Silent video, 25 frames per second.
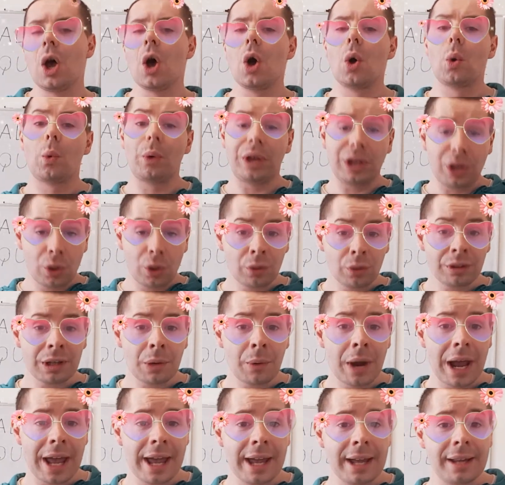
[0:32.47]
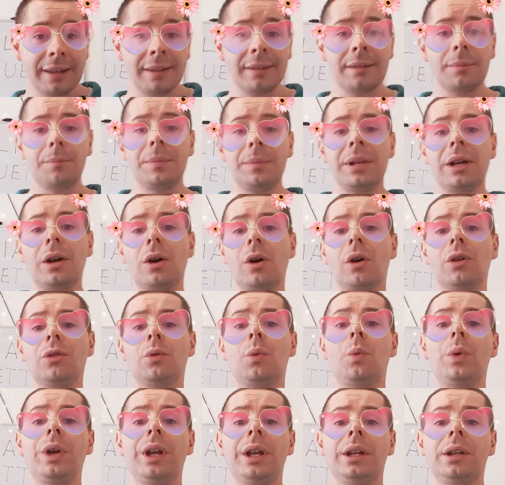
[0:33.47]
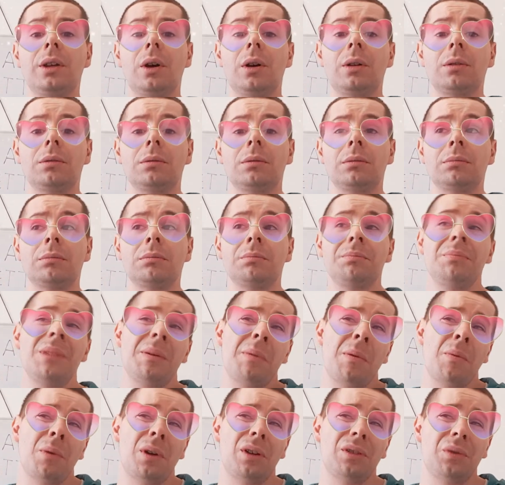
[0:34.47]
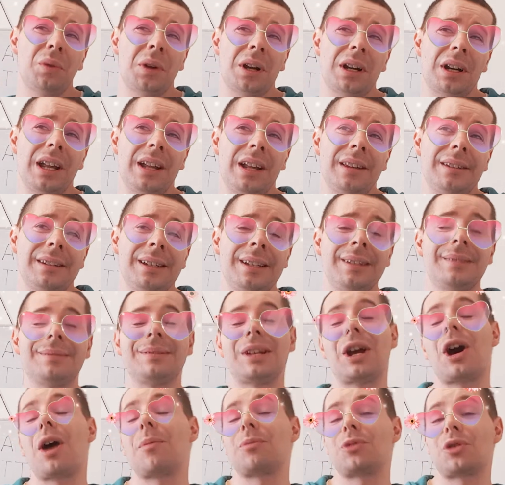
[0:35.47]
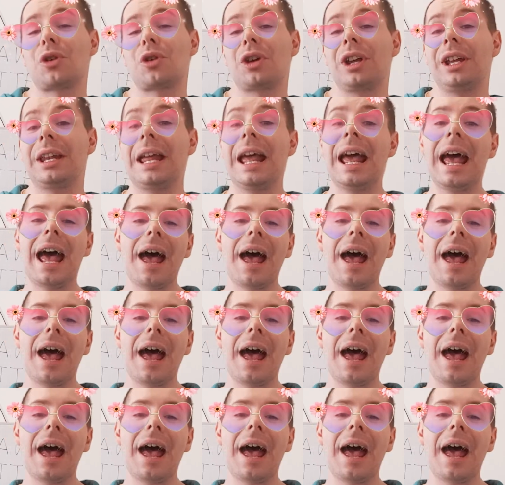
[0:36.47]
We use our hands because maybe because we're lazy. No, I'm joking.